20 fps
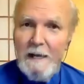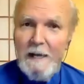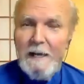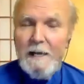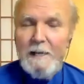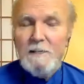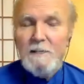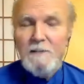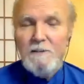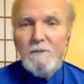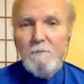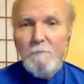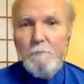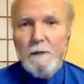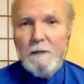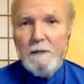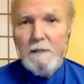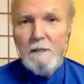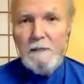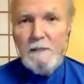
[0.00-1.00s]
is the
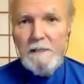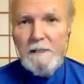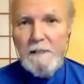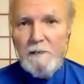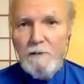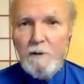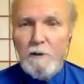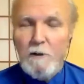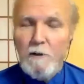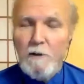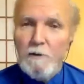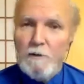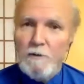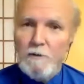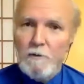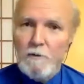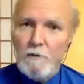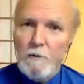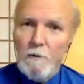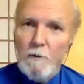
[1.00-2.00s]
ability to
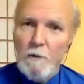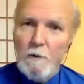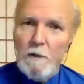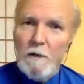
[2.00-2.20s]
control